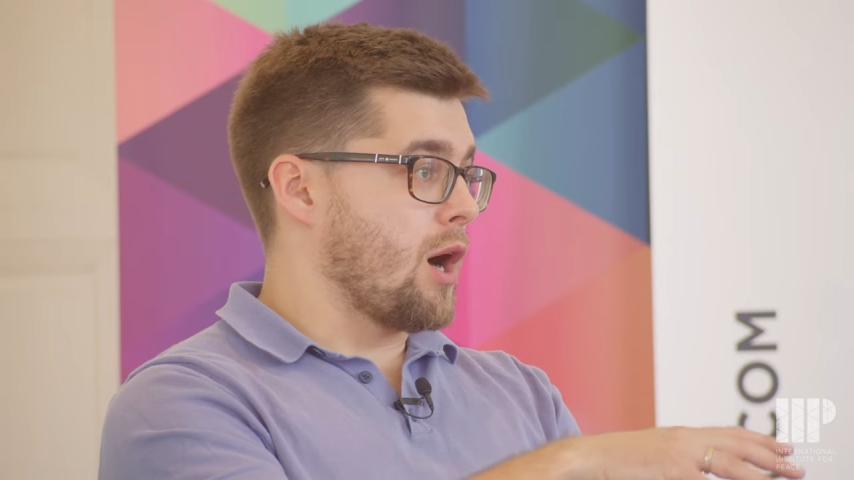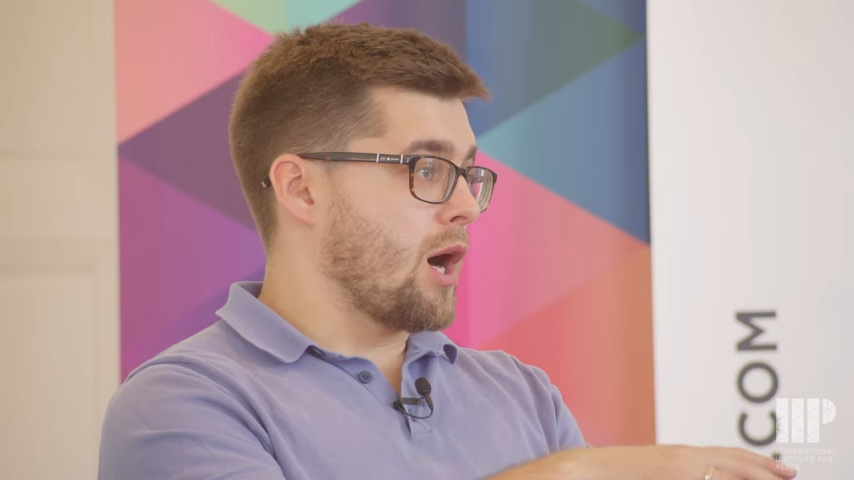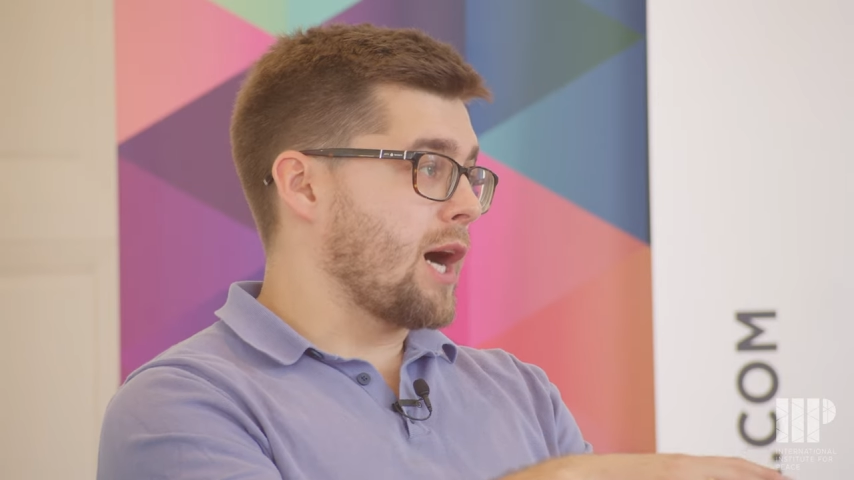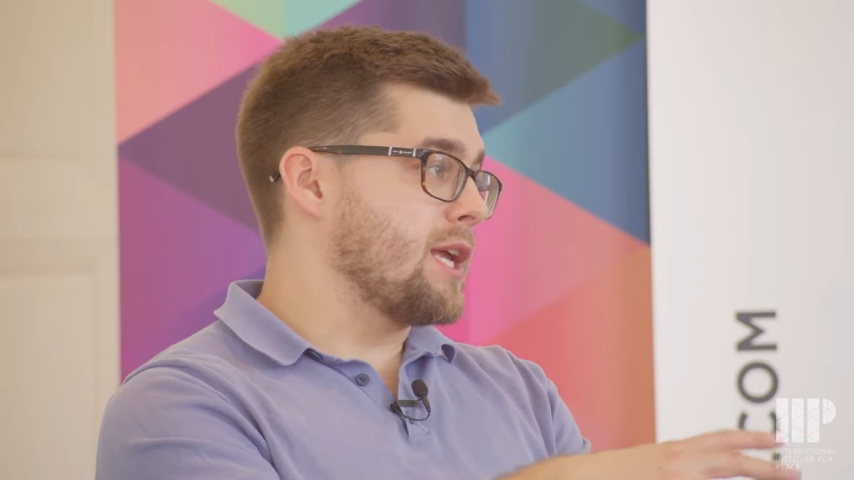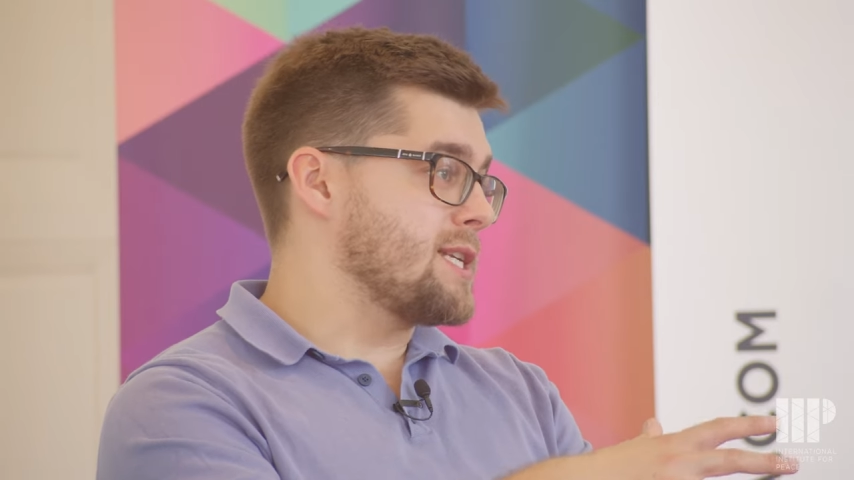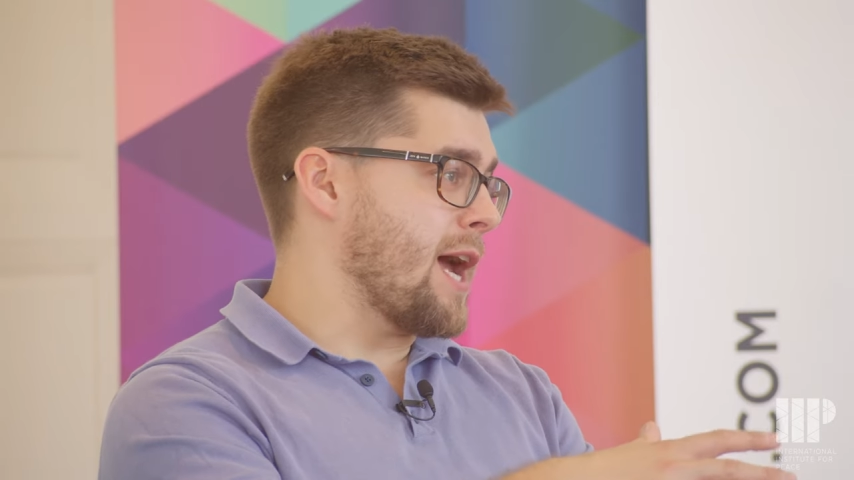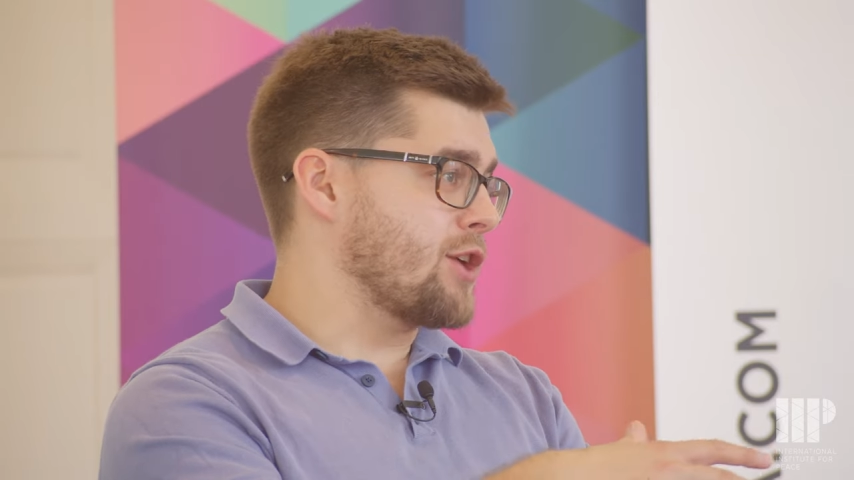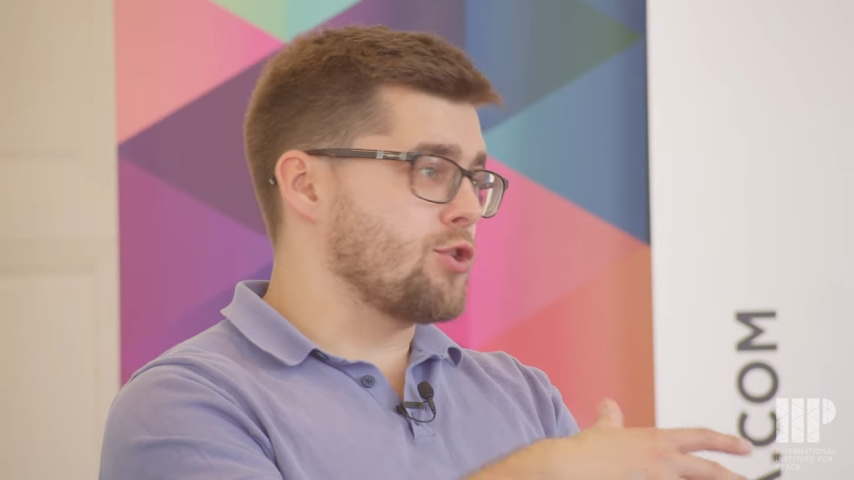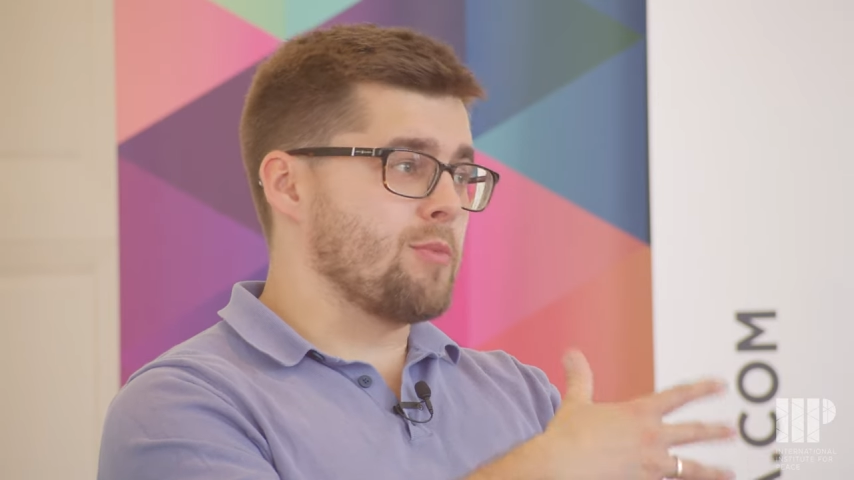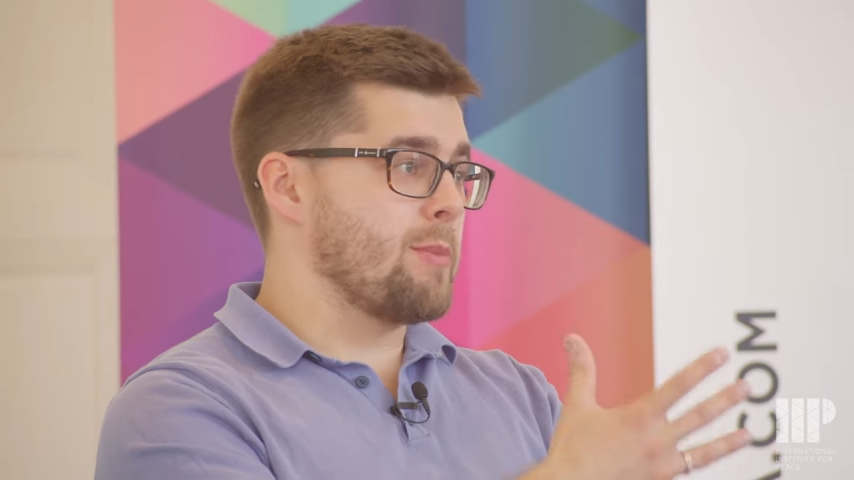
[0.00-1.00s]

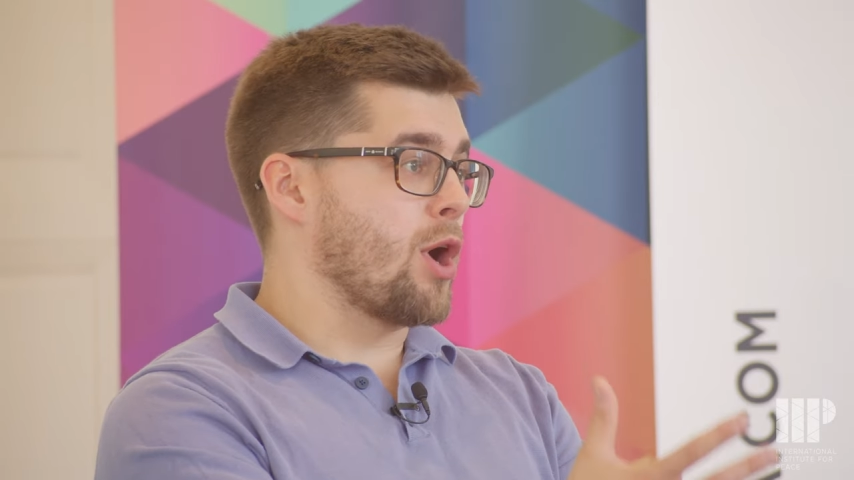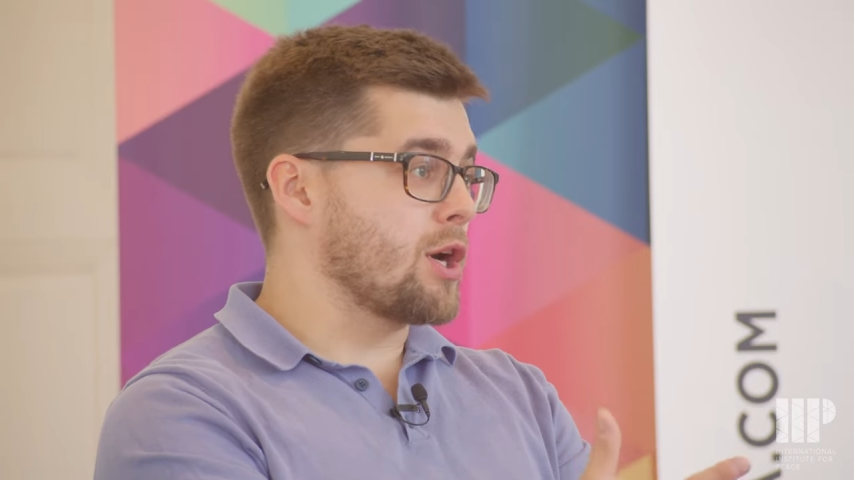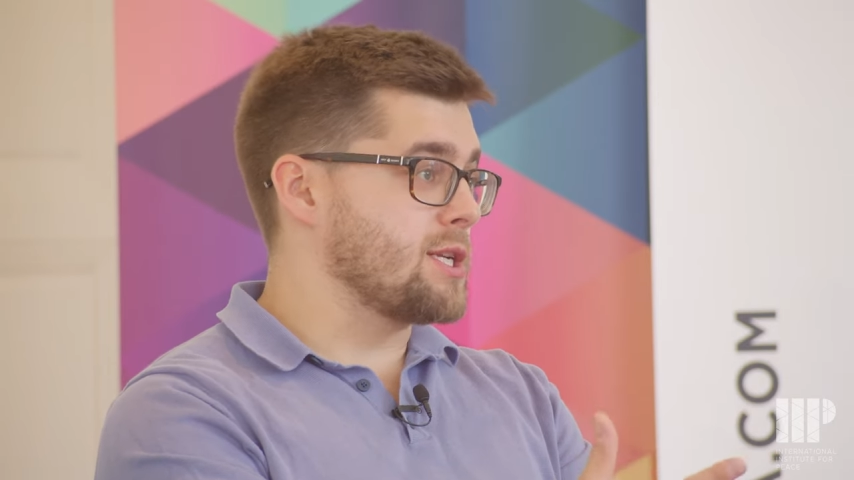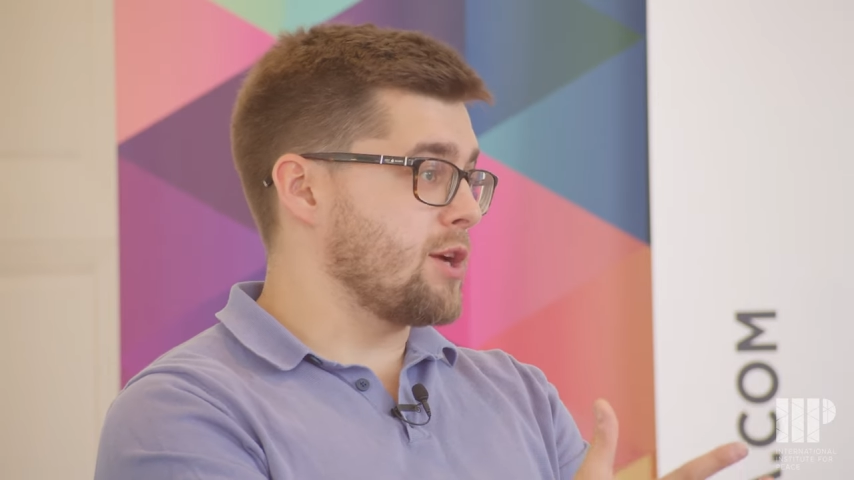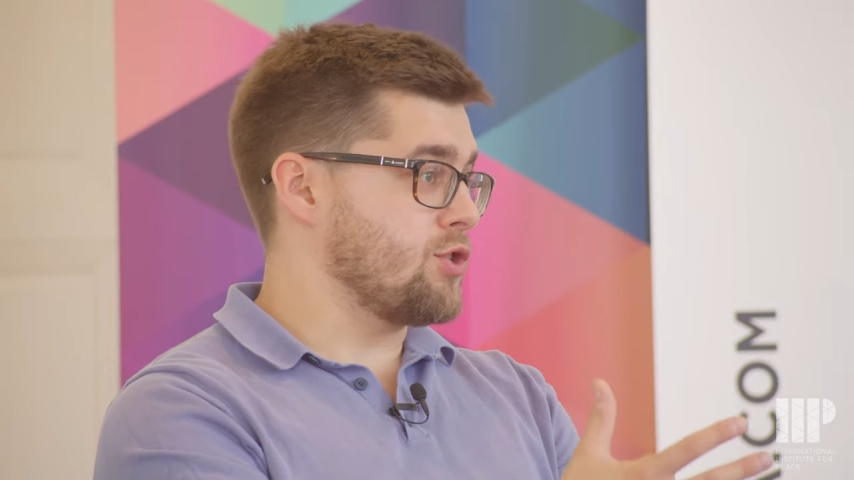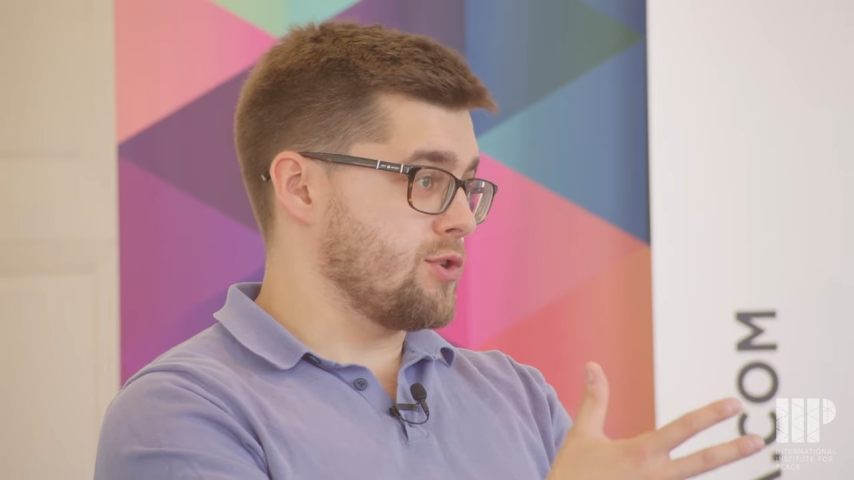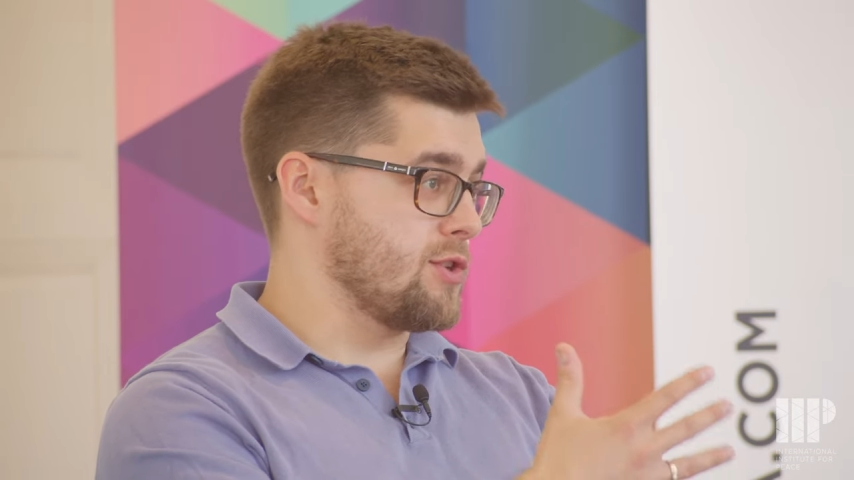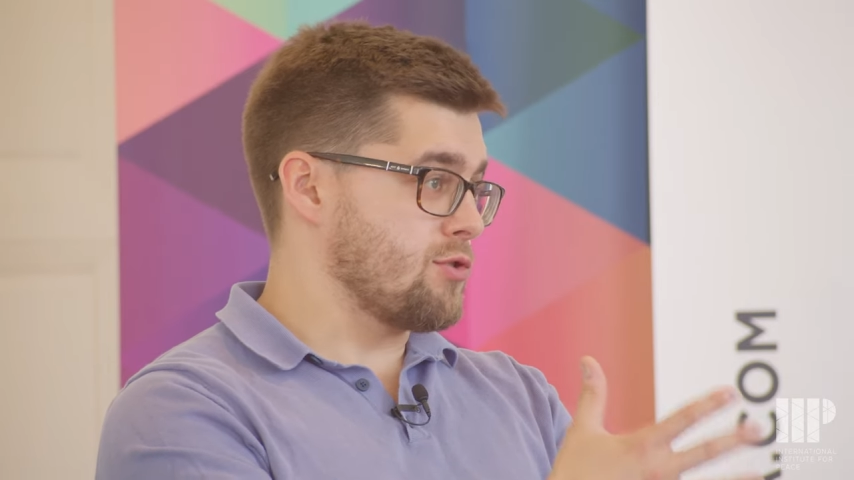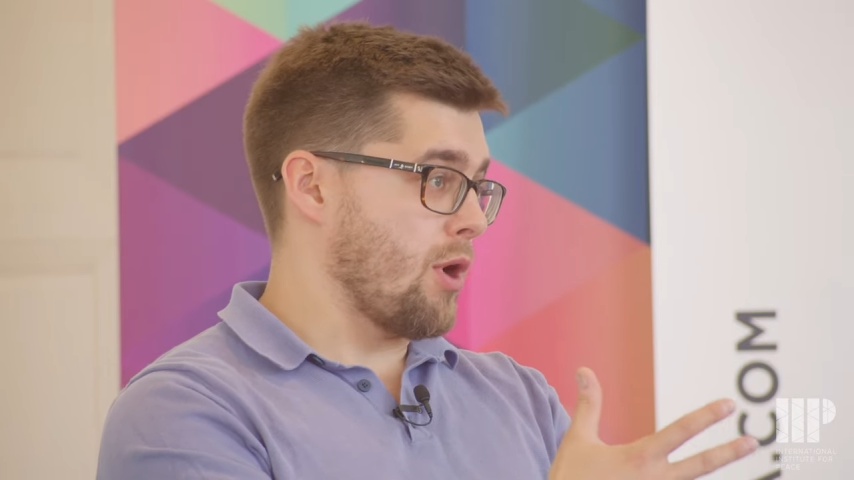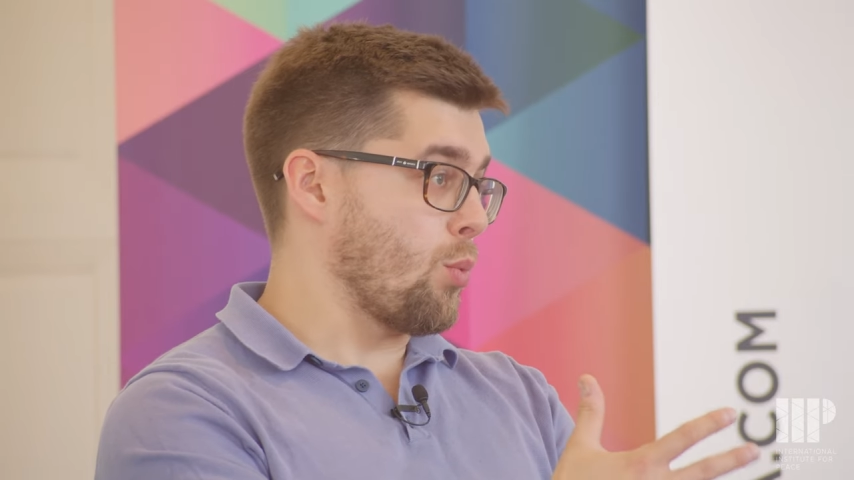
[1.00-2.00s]
architecture, maybe architecture is a
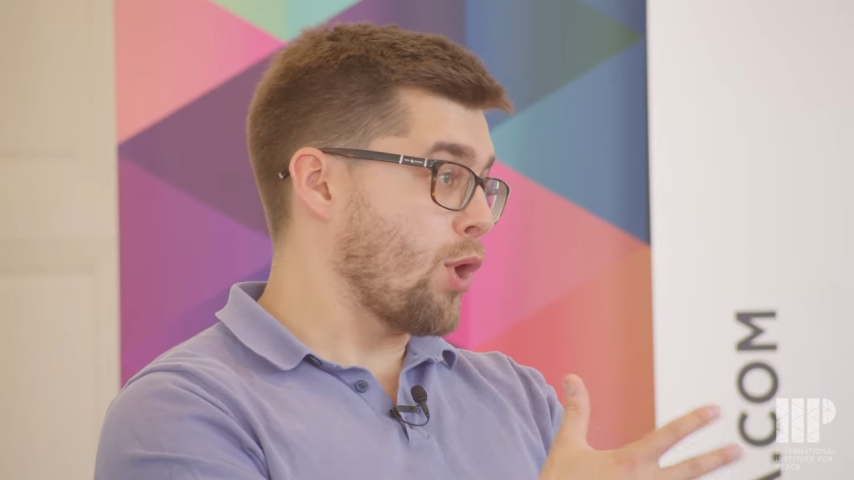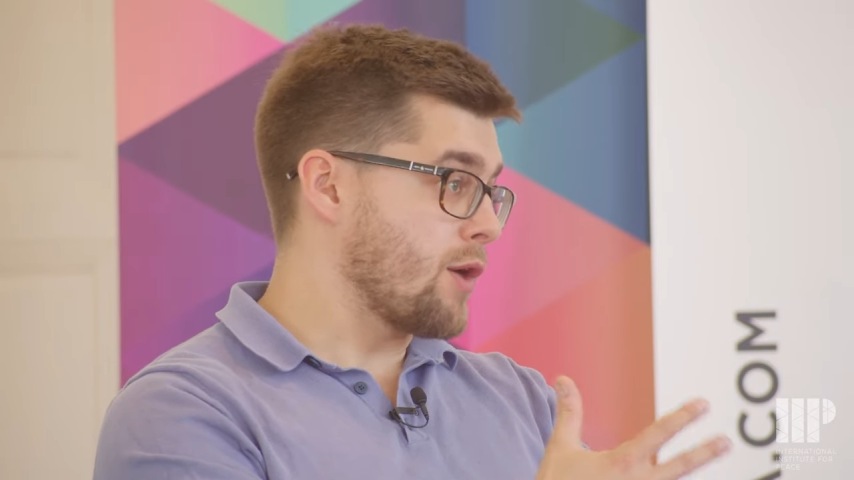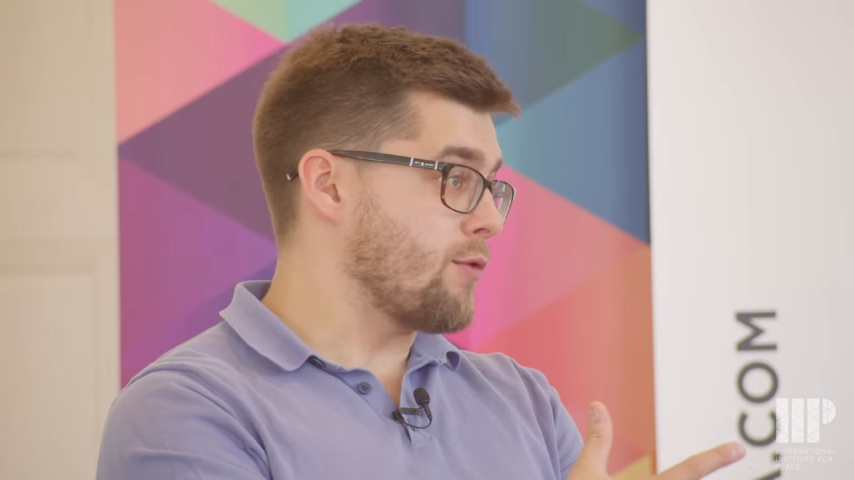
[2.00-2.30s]
strong word